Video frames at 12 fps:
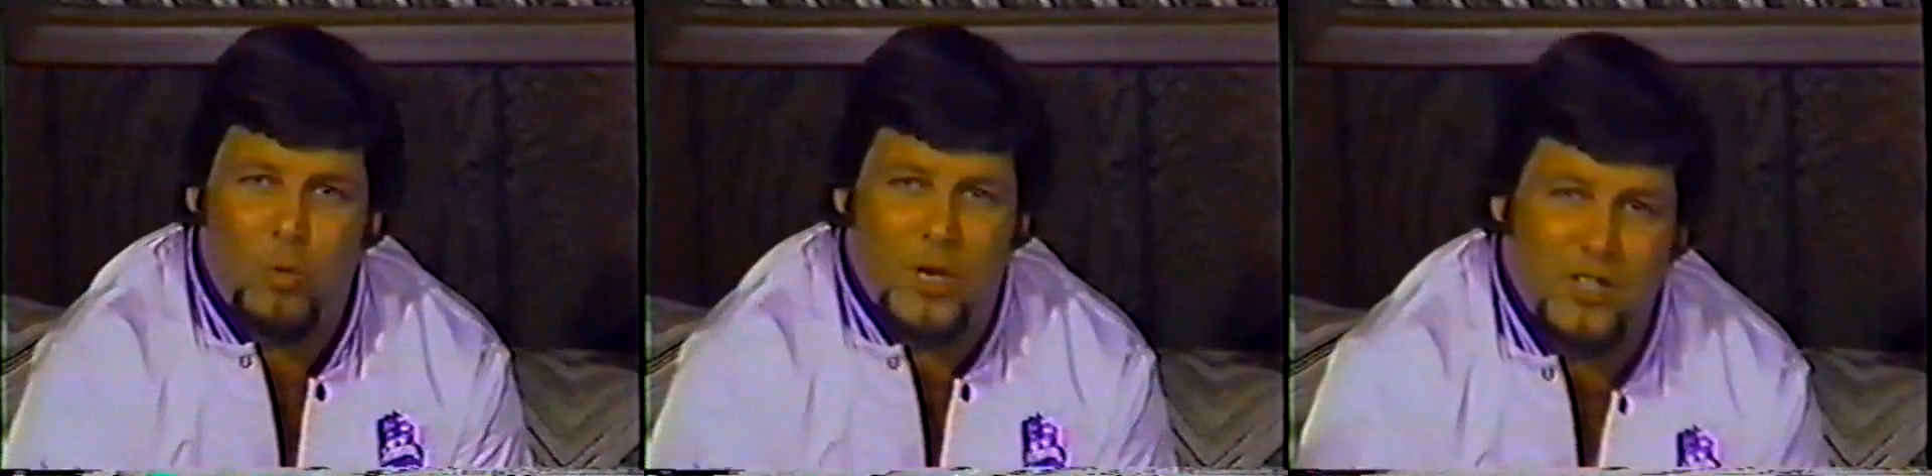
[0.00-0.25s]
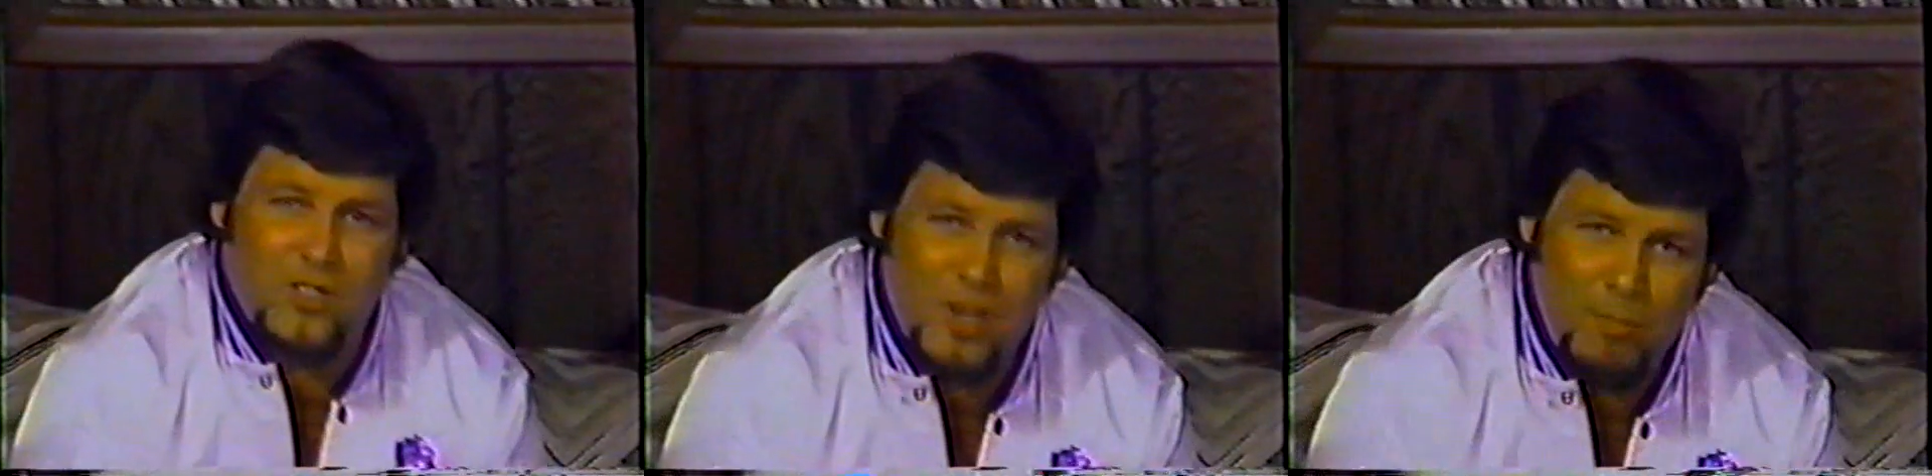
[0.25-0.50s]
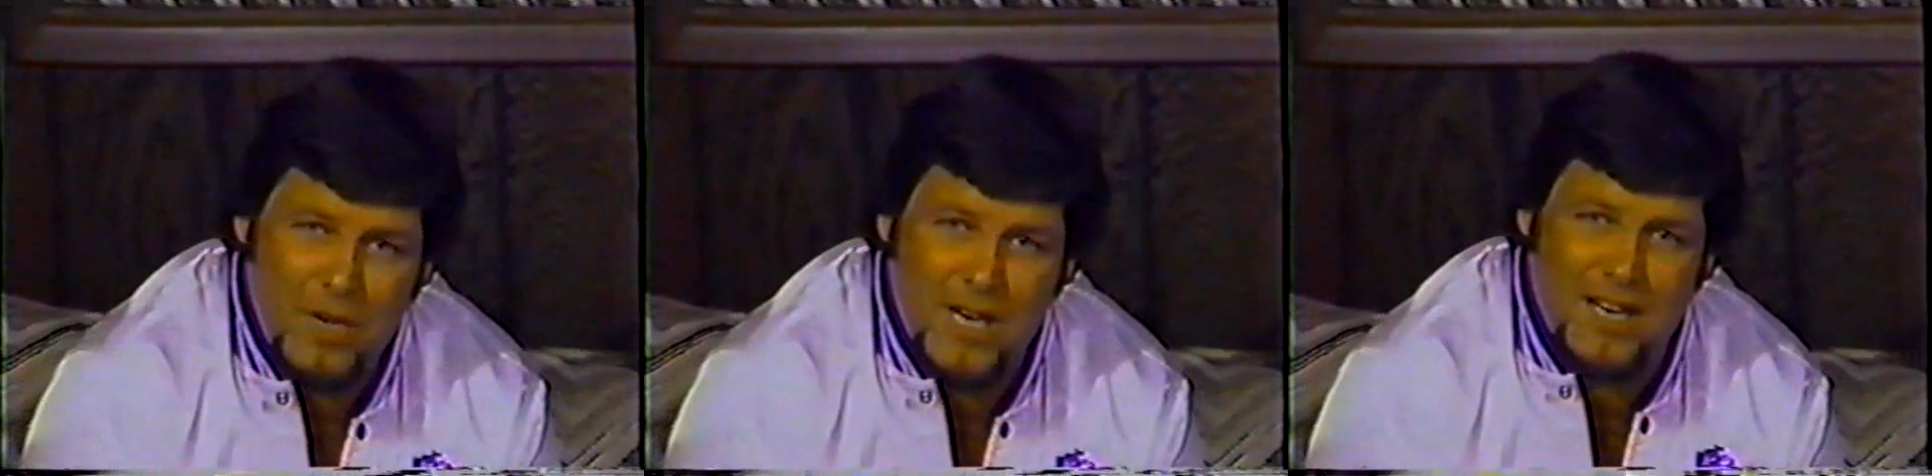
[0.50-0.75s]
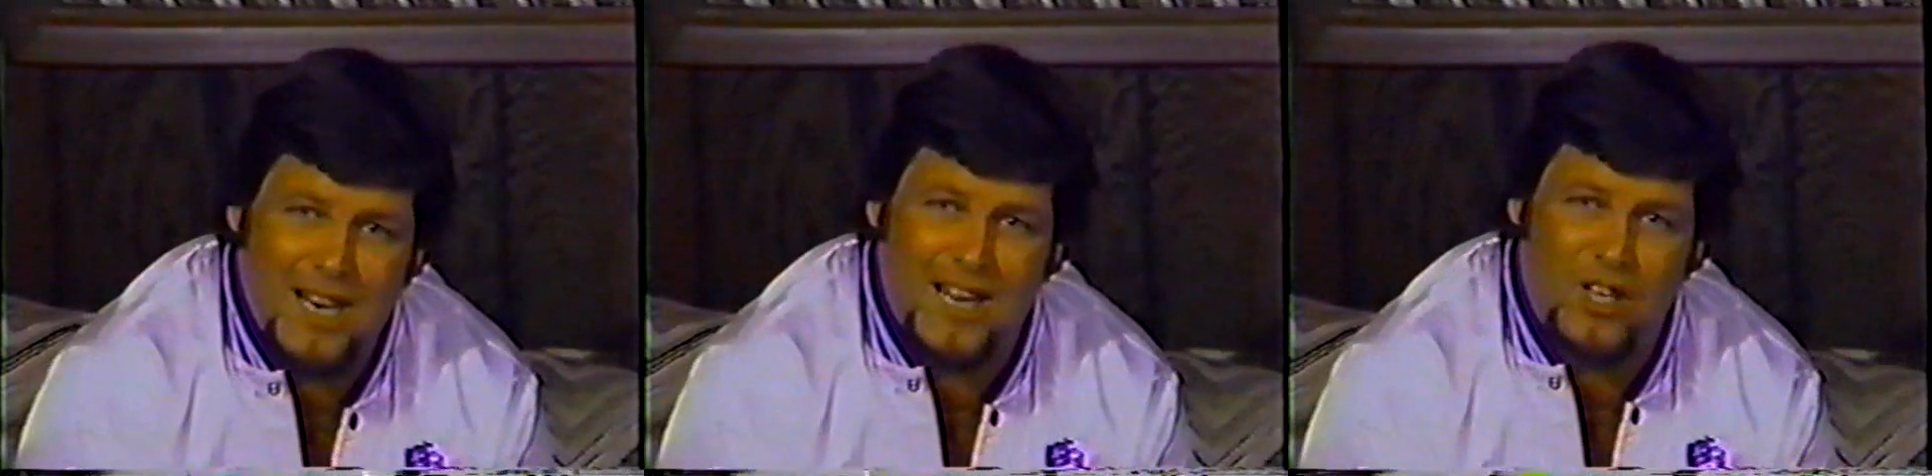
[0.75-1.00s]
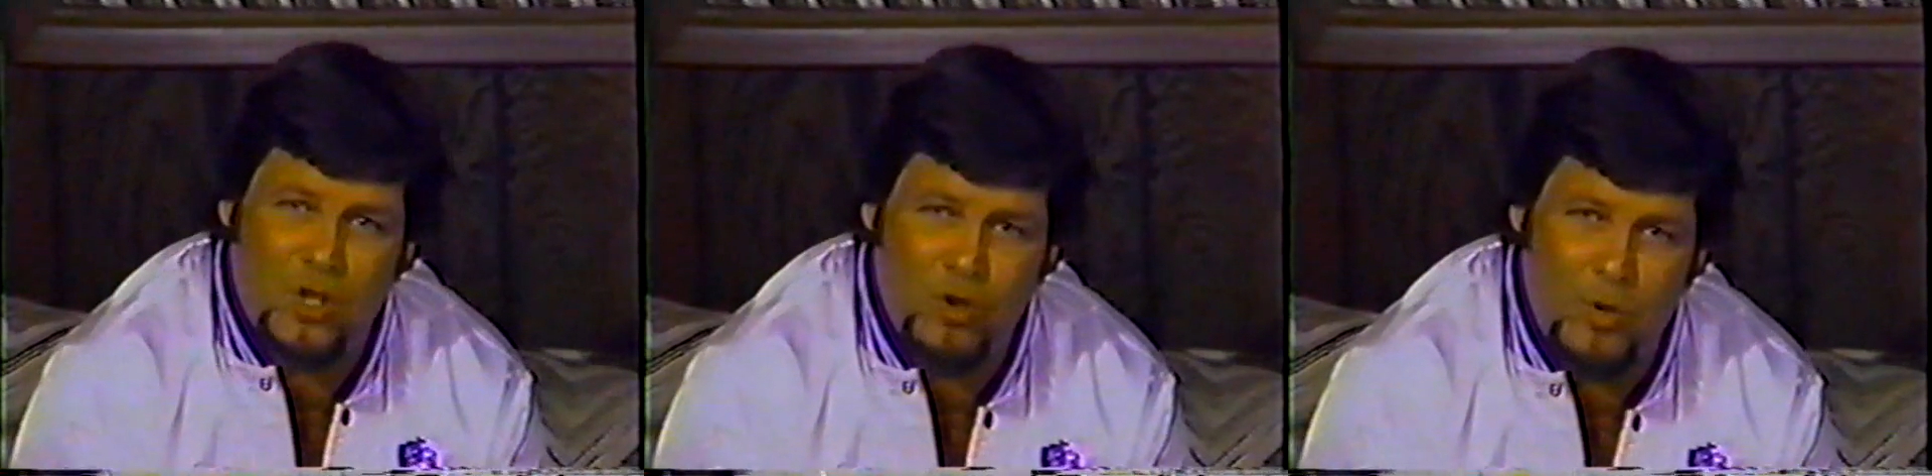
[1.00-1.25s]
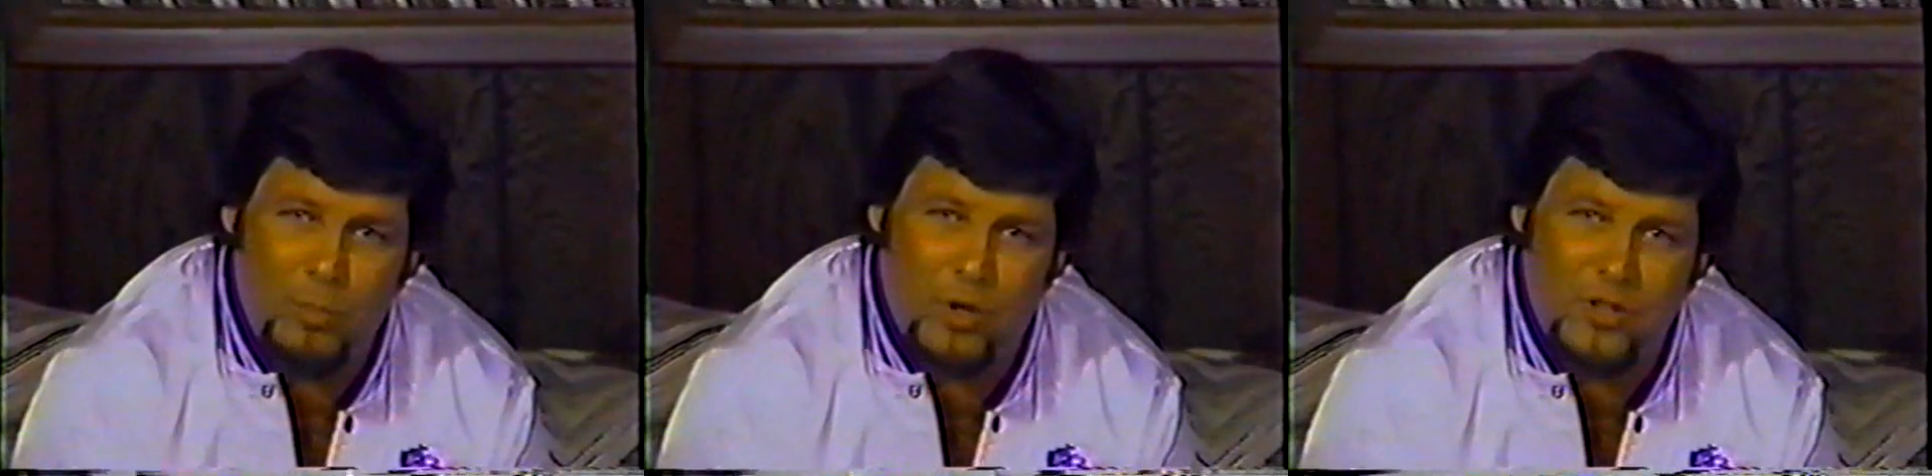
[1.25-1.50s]
When it's somebody like
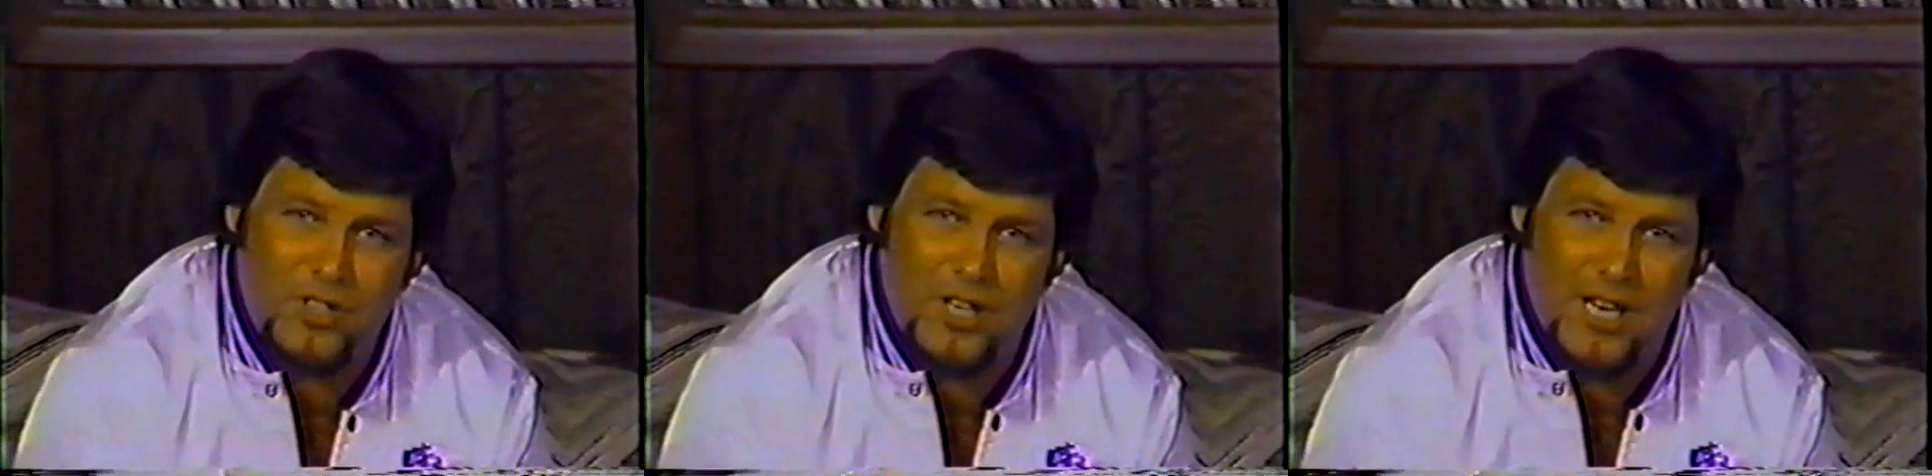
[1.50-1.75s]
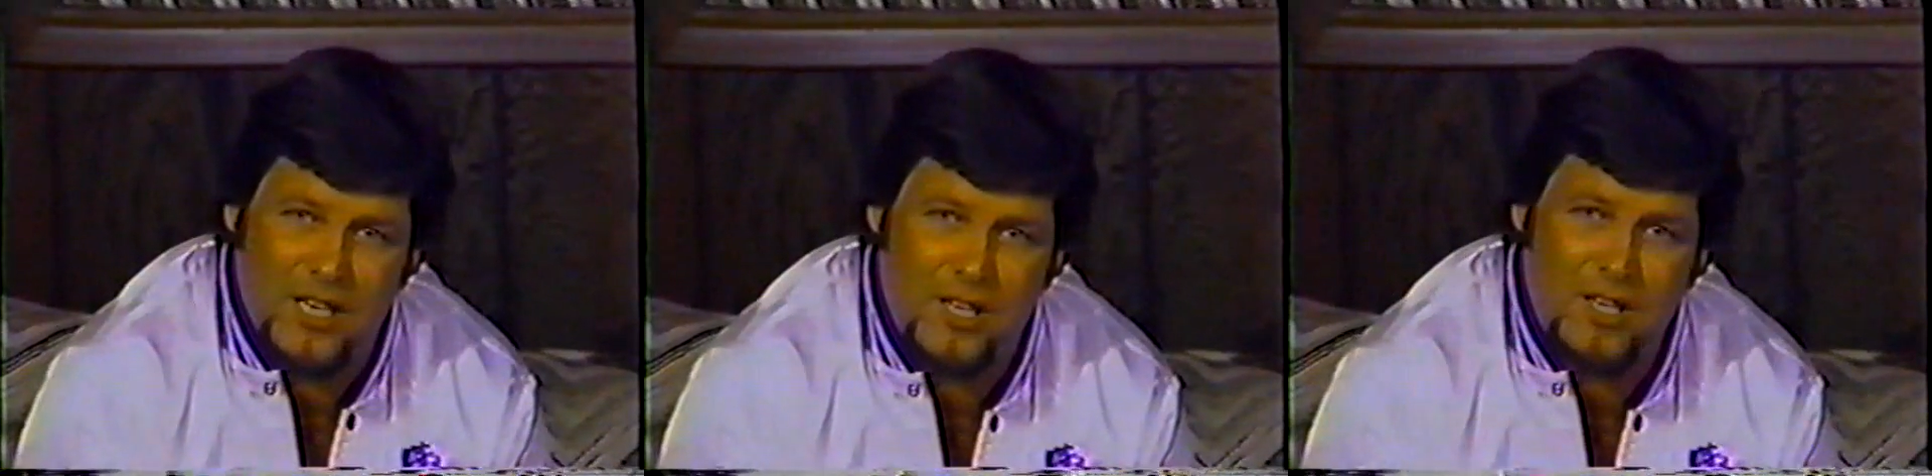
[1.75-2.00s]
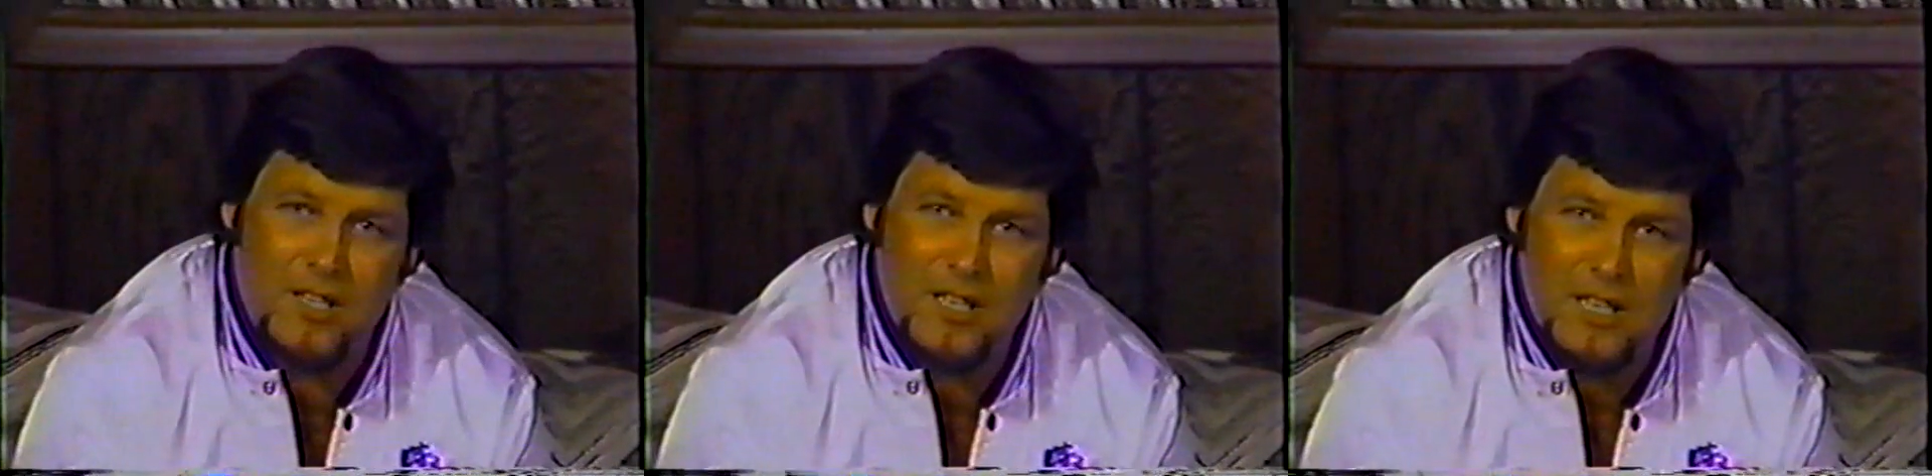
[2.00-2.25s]
you impersonating you,